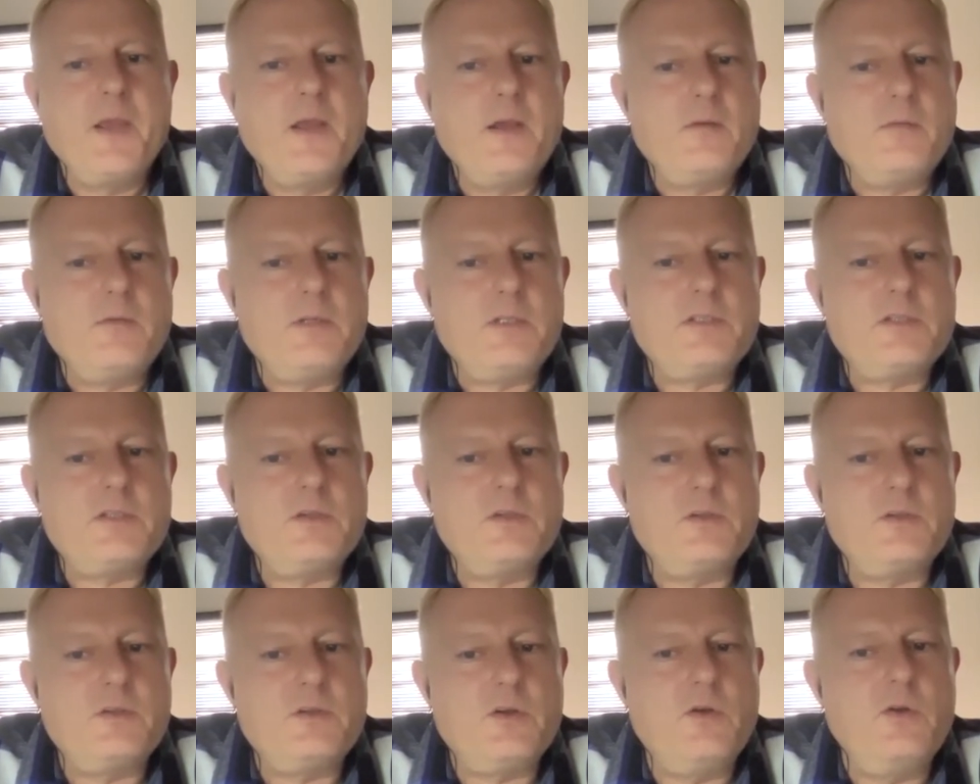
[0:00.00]
We
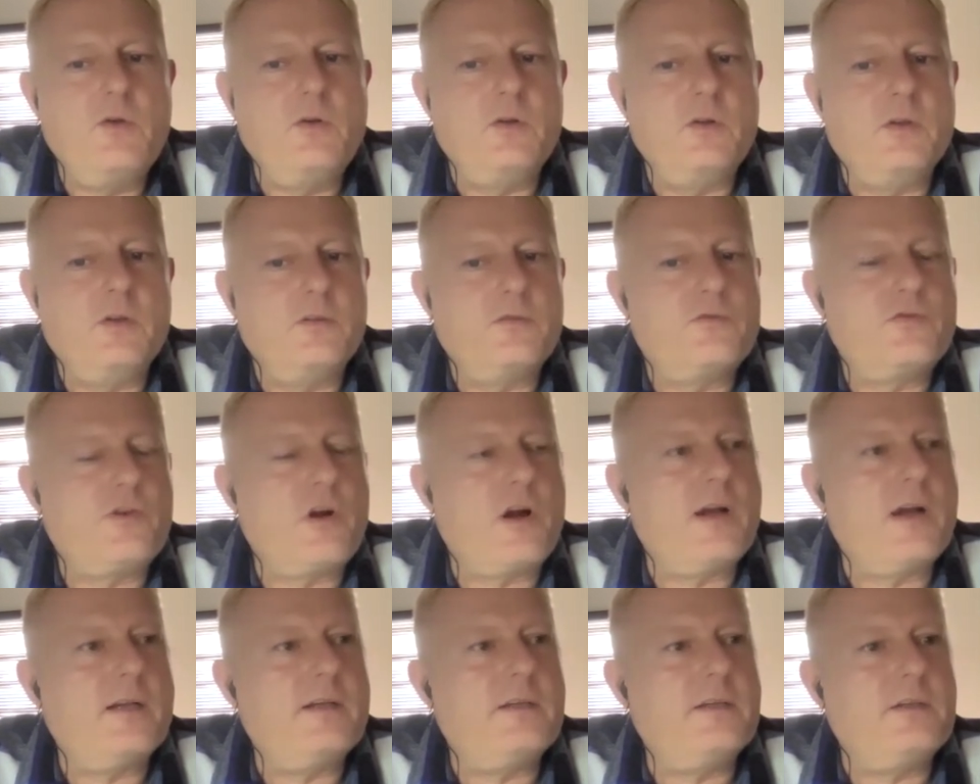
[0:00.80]
saw Google
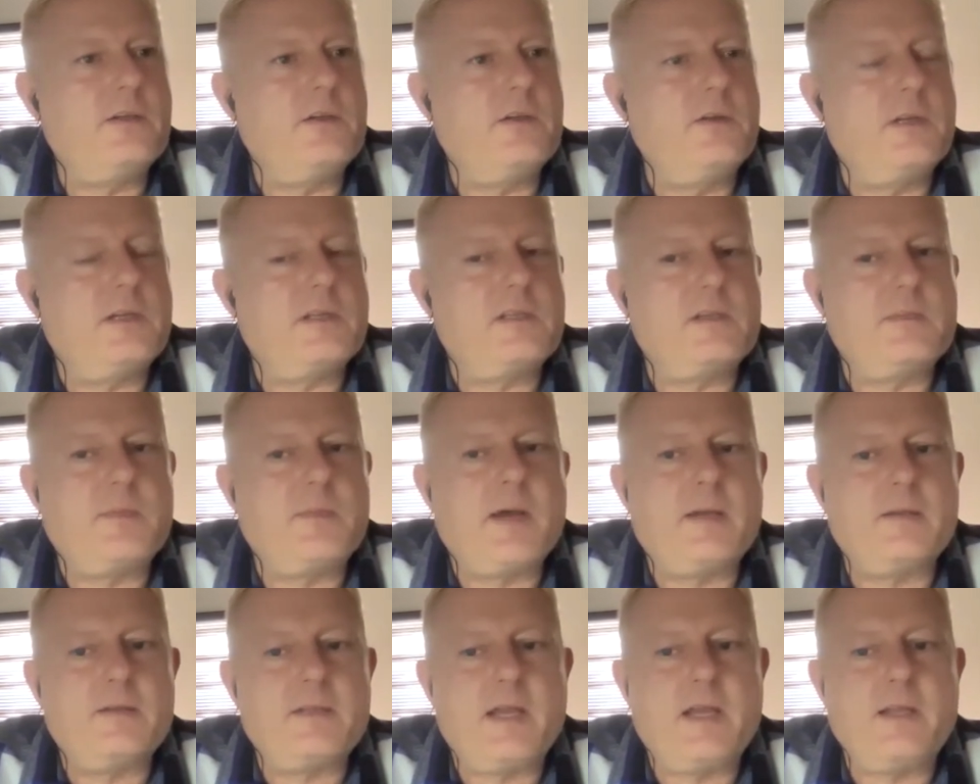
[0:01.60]
trying to do this
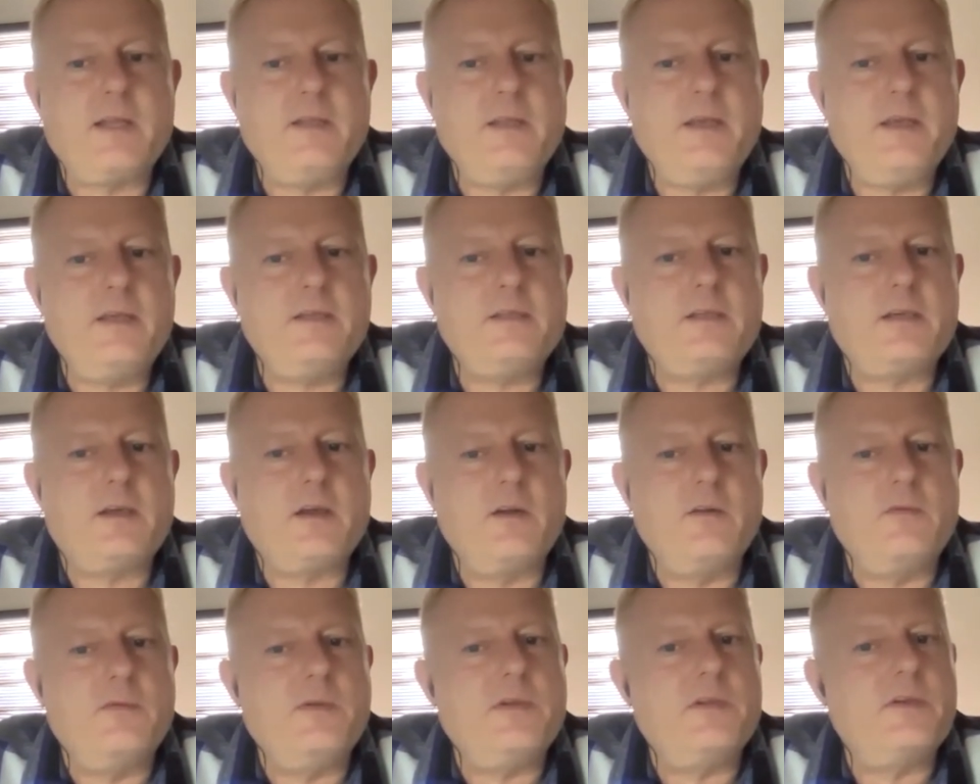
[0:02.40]
about 10 years
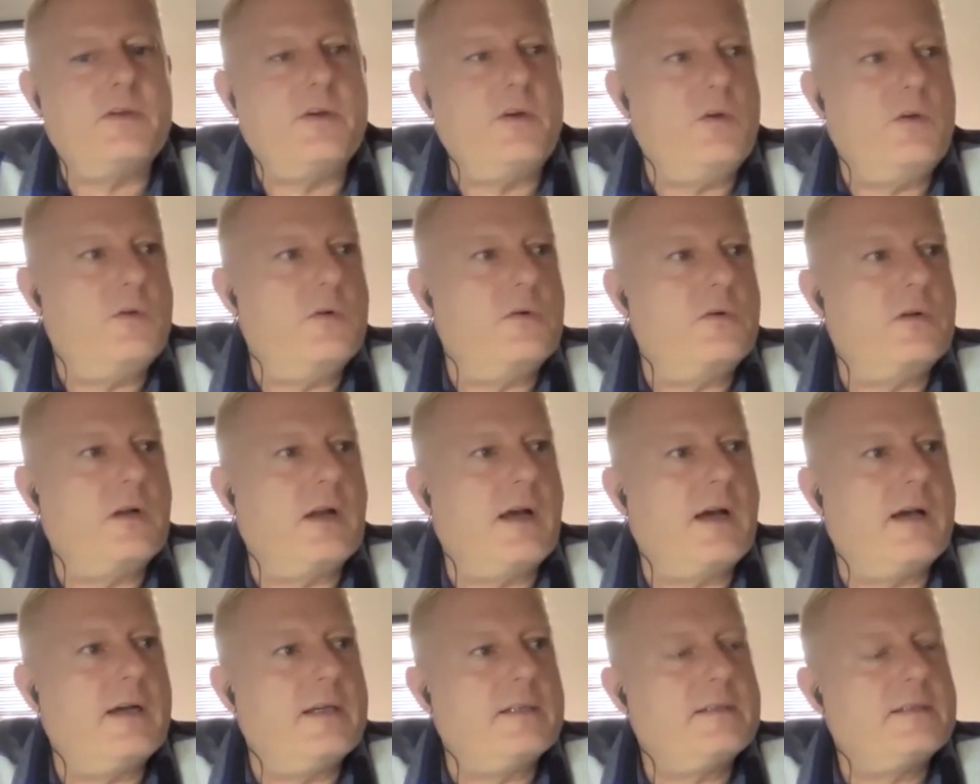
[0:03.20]
ago with Google
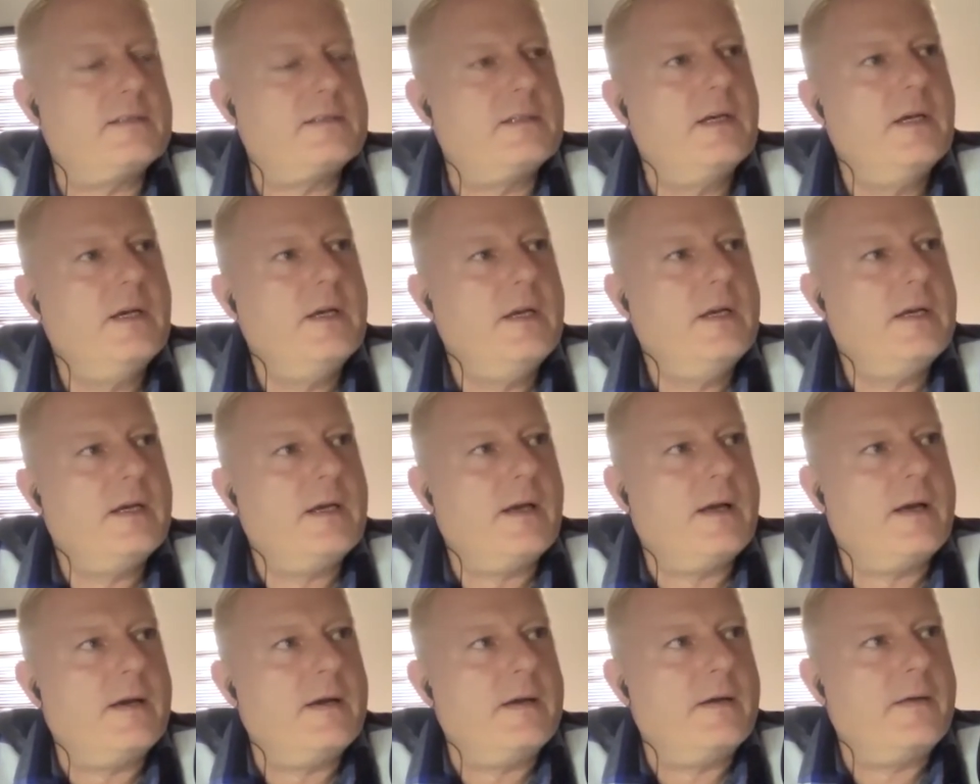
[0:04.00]
Glass,
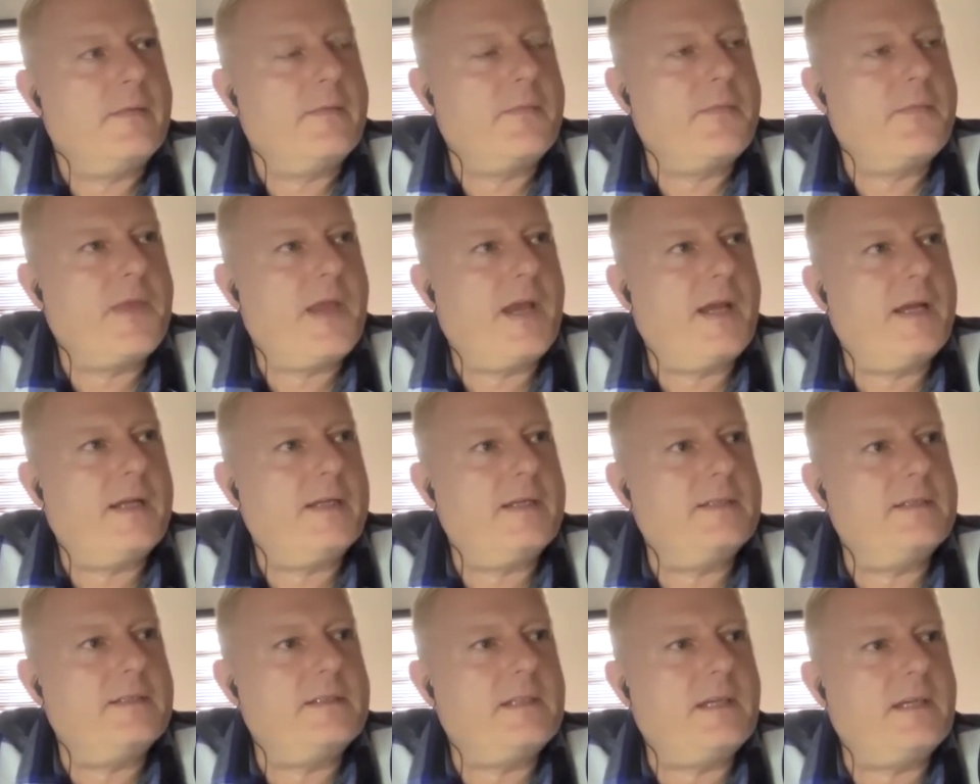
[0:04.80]

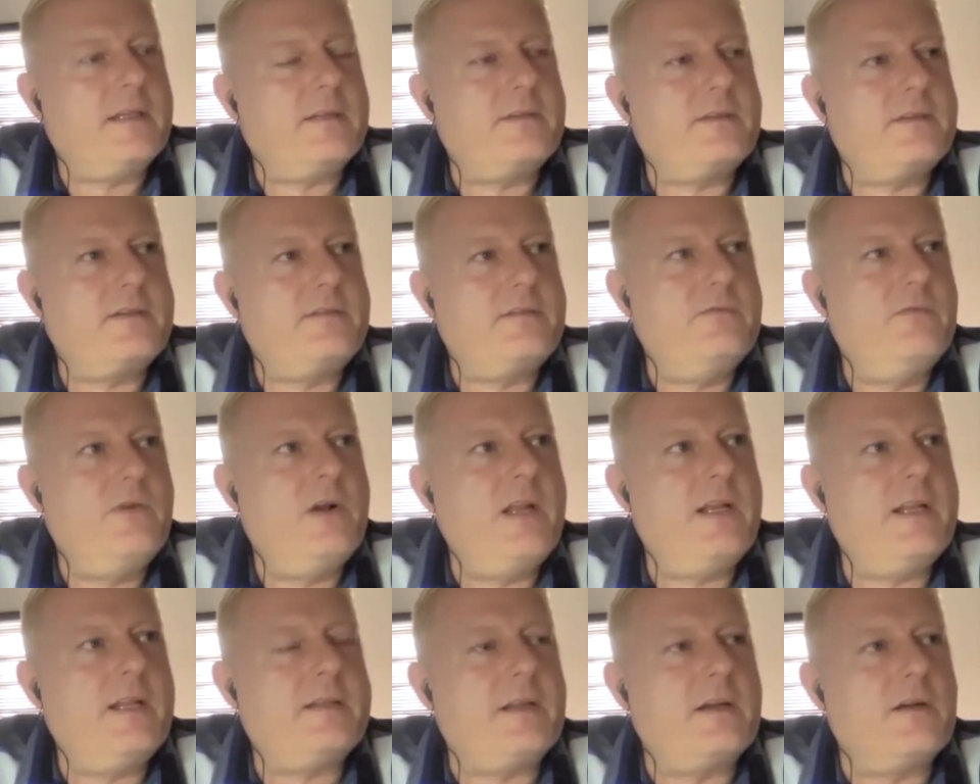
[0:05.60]
and it
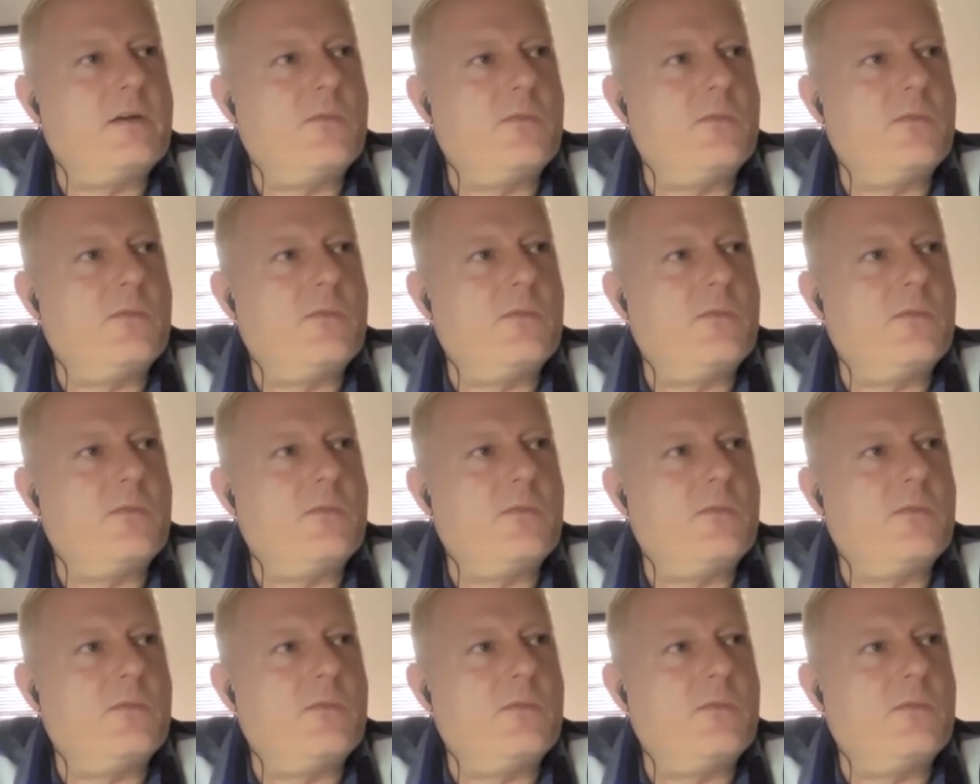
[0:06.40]
really didn't